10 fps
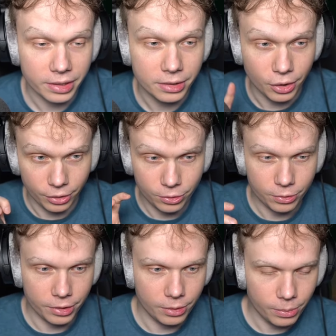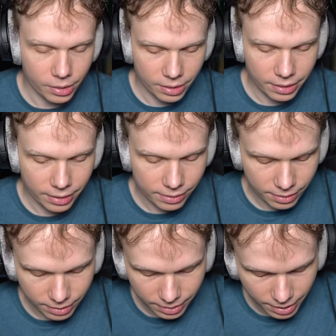industrial one. I guess,
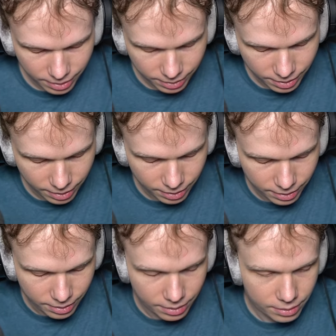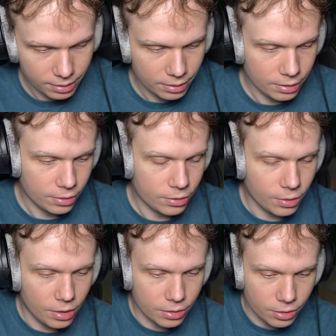again, it's got like a
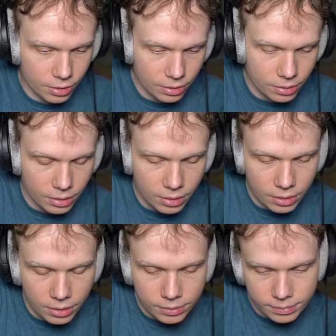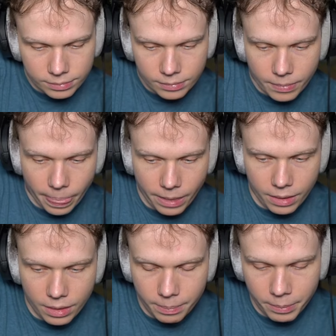stronger
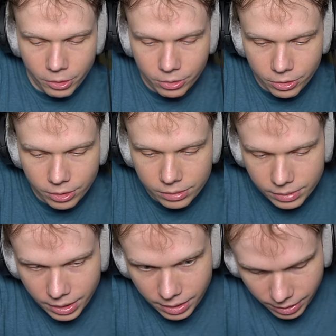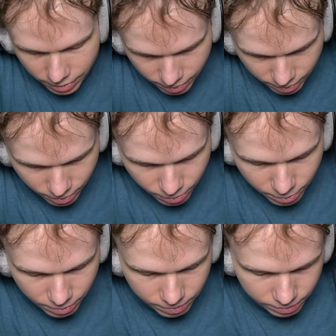uh, motor in it to